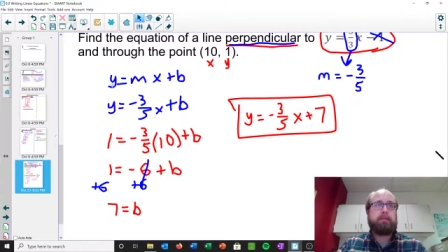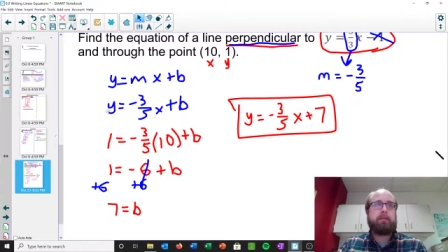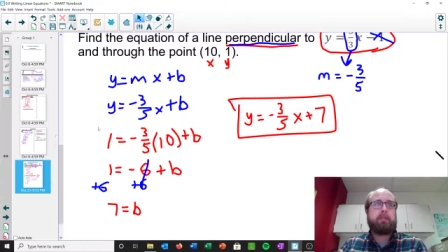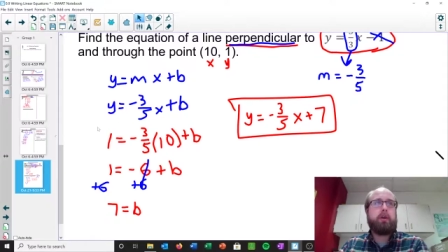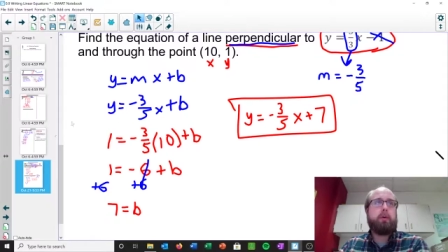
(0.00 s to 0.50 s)

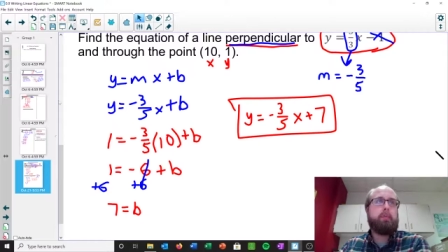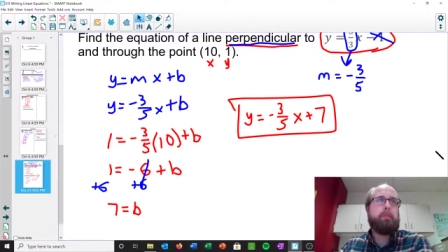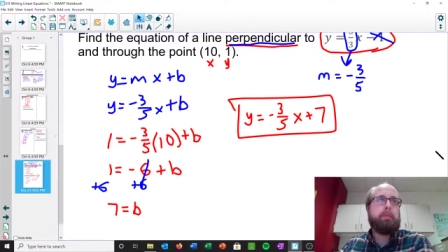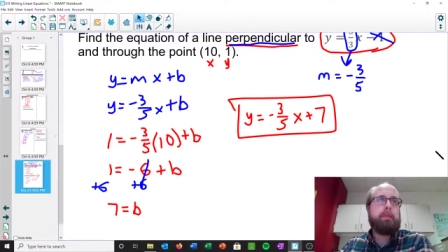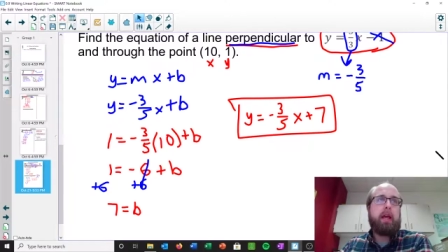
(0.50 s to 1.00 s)
So,
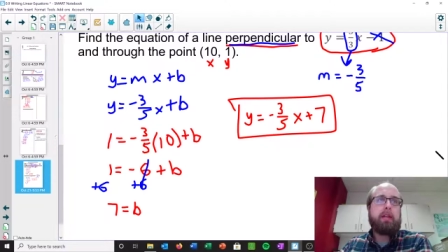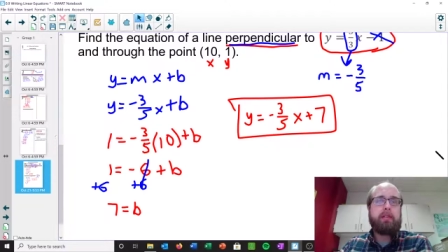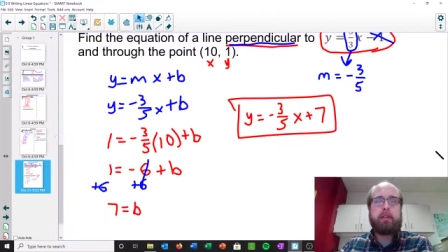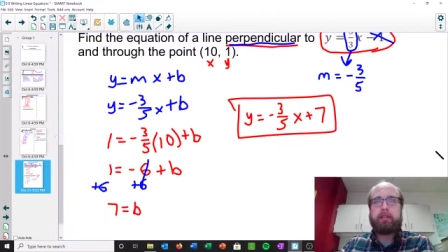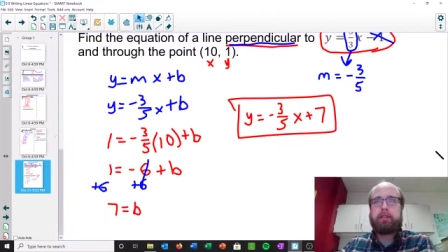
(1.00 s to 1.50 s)
as you
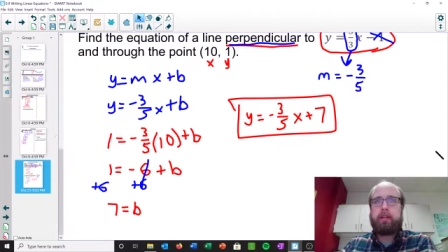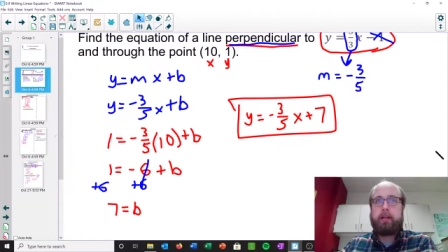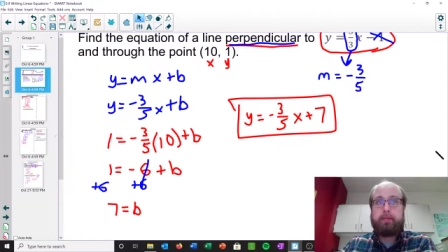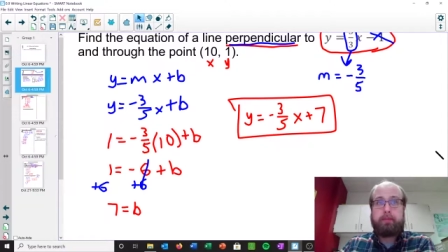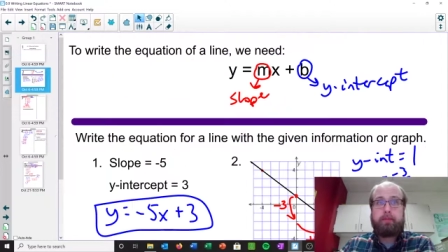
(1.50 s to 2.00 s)
can see,
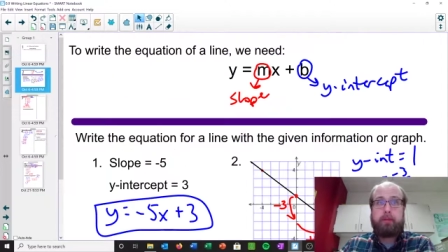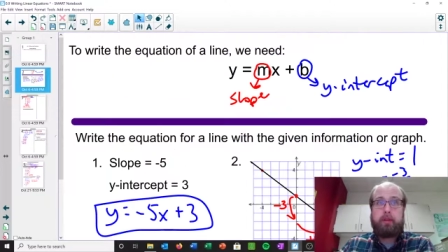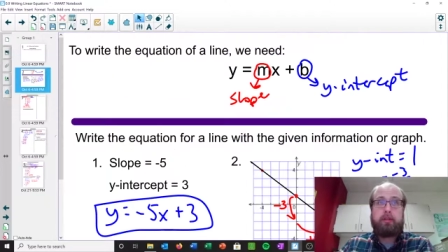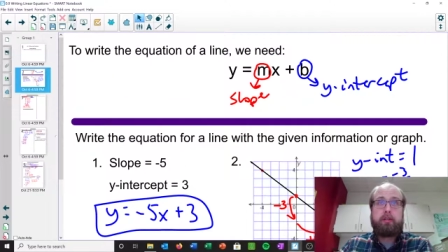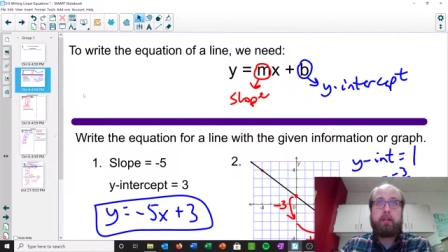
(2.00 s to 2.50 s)

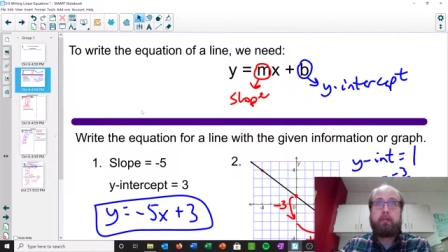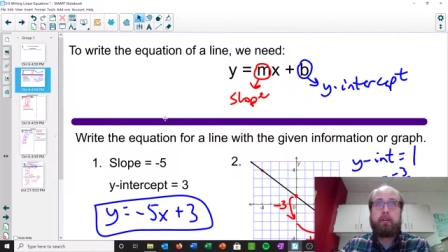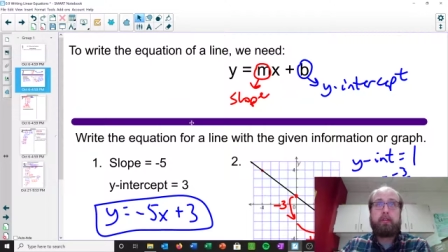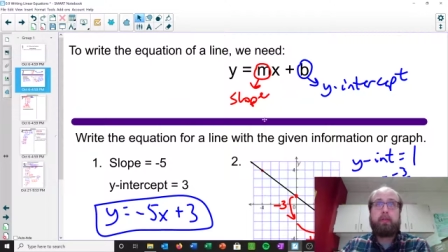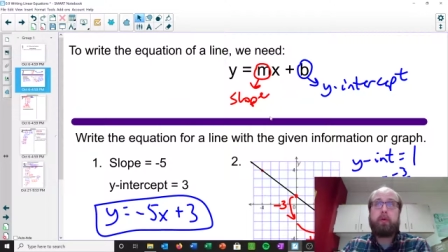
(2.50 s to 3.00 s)
there's several
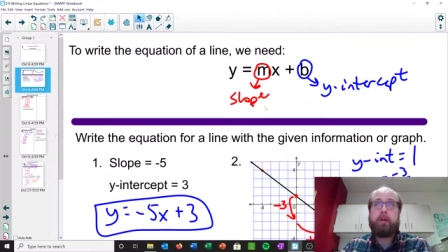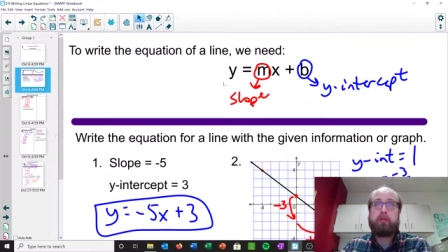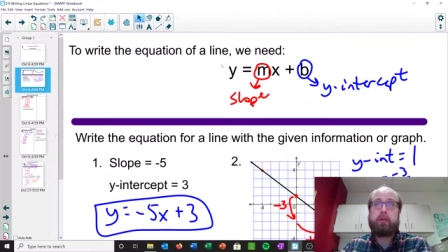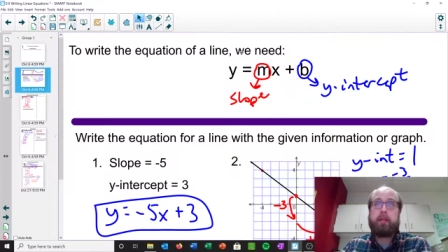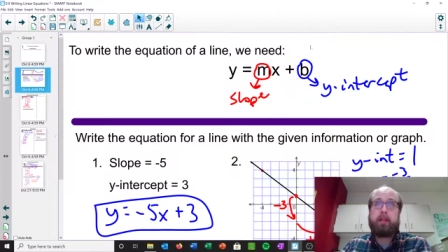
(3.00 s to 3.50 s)
different ways
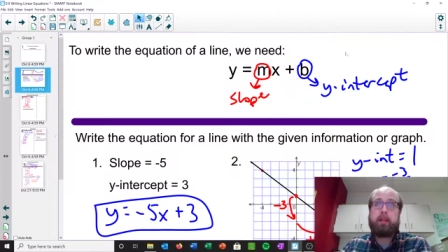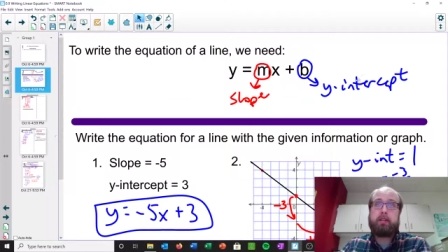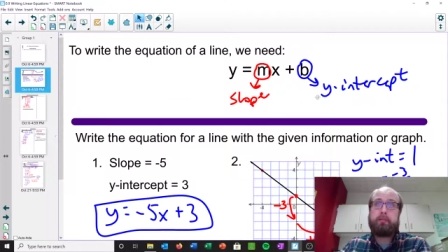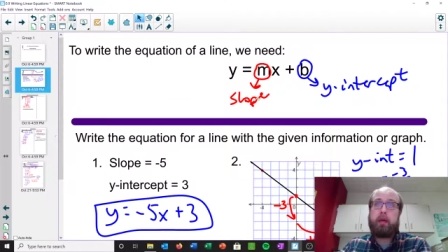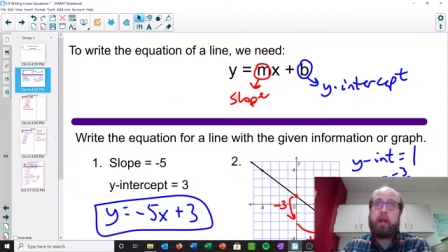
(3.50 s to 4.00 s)
we did this,
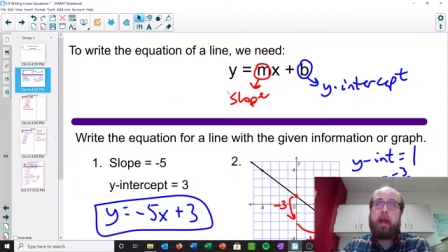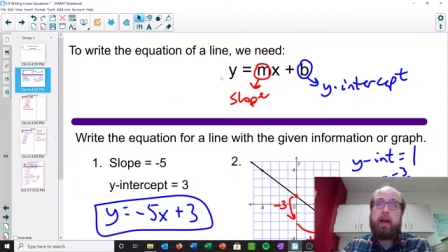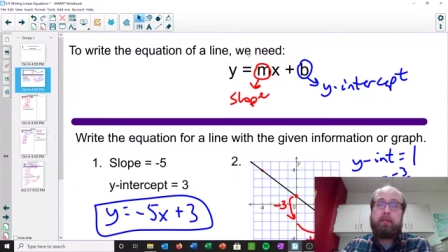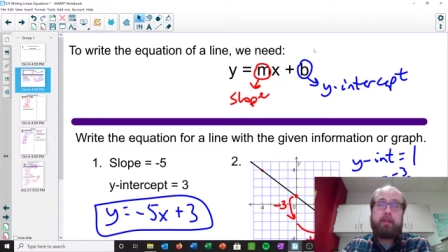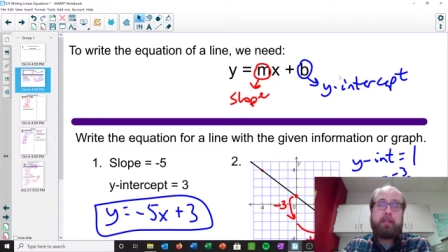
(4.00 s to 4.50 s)
but
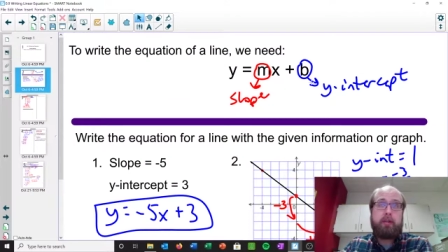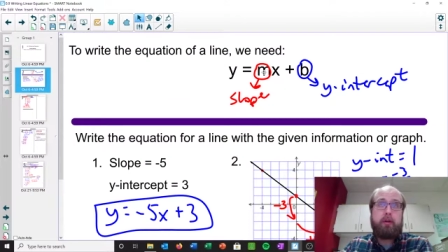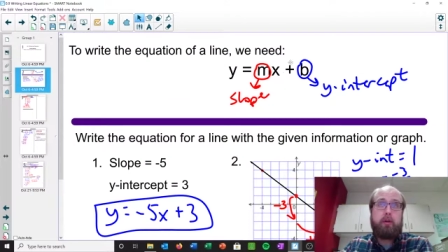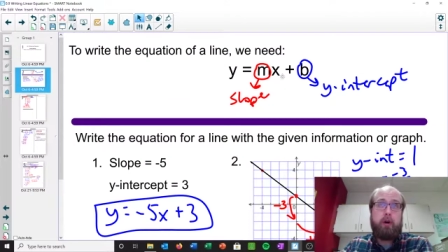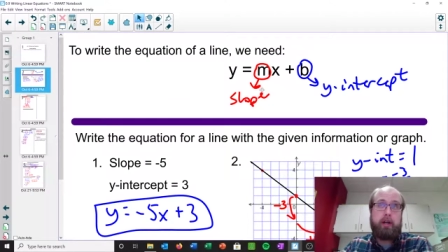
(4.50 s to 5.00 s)
every
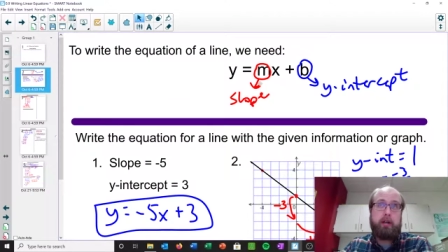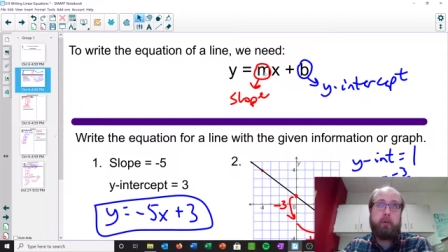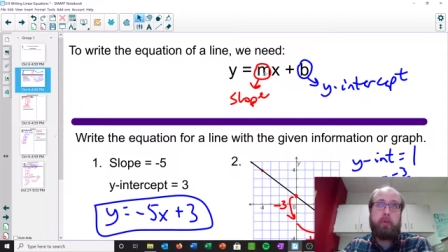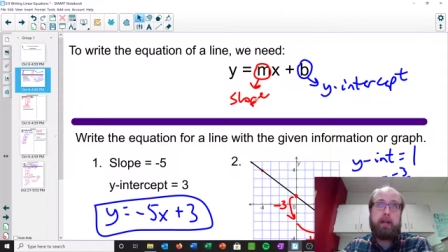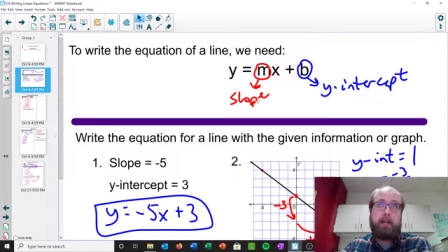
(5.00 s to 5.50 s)
single one,
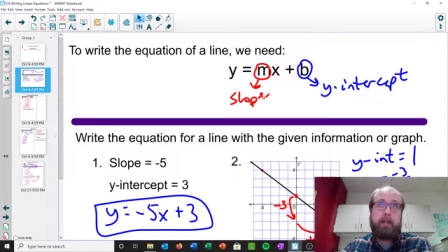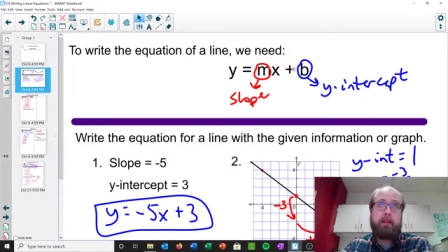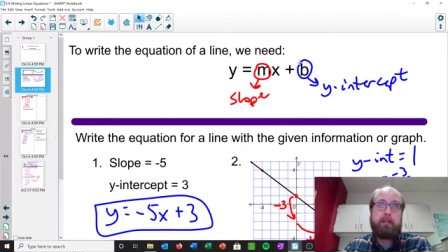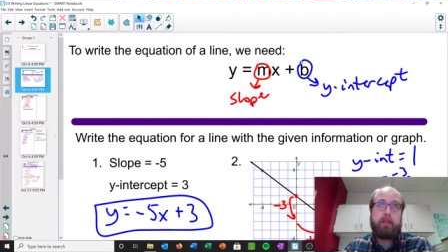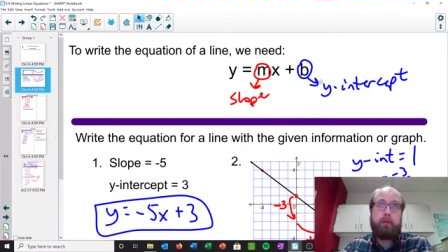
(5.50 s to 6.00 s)
we need the
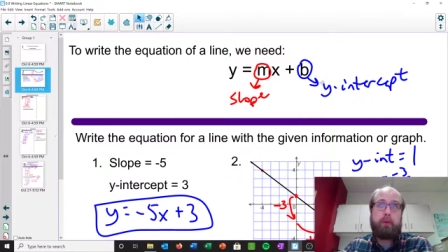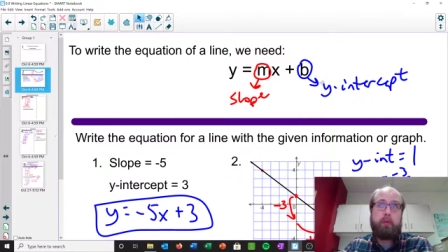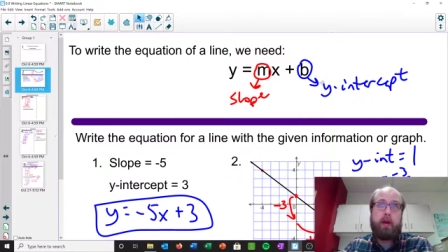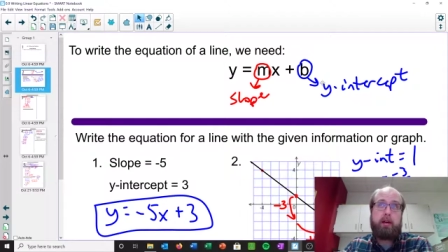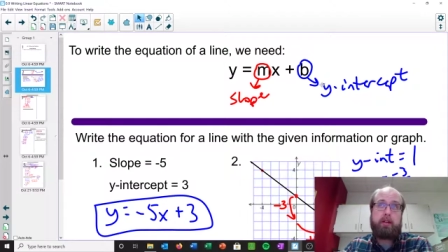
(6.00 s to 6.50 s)
slope and
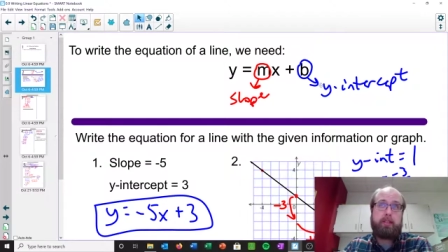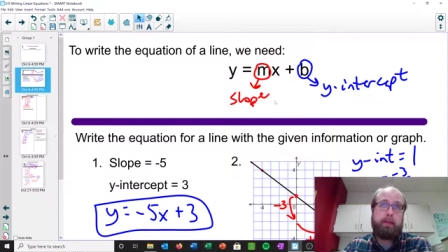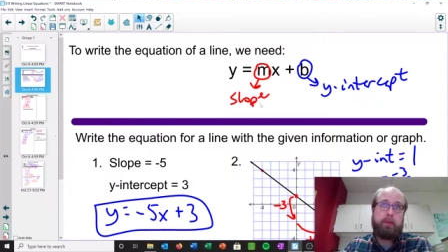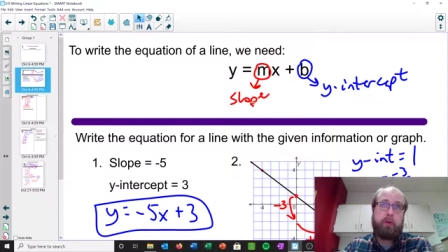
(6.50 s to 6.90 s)
y-intercept.